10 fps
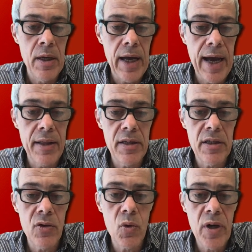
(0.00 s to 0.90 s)
And this
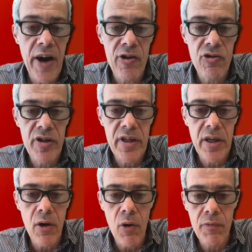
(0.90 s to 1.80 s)
is all characteristic
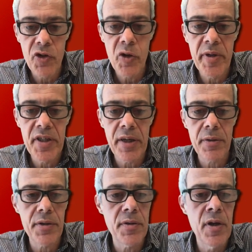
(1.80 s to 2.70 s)
of tumor
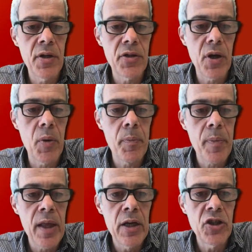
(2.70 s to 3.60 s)
cells. So
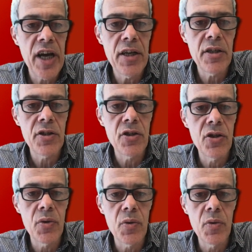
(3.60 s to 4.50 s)
changes to
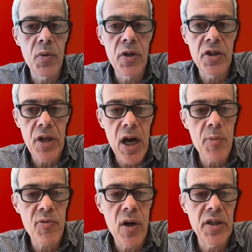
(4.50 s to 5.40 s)
the SARK
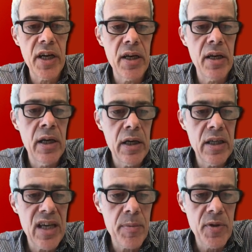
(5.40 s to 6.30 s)
protein is
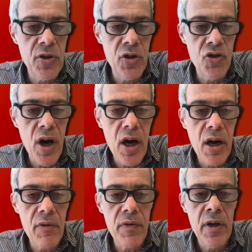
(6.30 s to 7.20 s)
able to
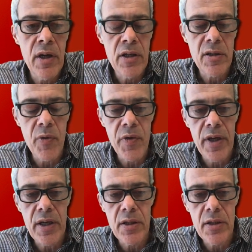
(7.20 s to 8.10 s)
drive some of
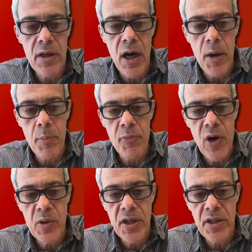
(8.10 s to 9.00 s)
these um,
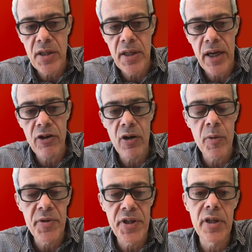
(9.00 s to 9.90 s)
processes that are
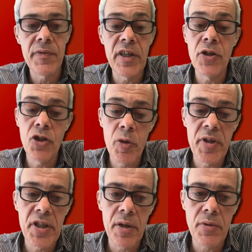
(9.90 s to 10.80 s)
observed in tumor
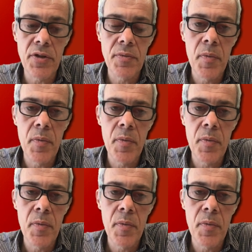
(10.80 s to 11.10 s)
cells.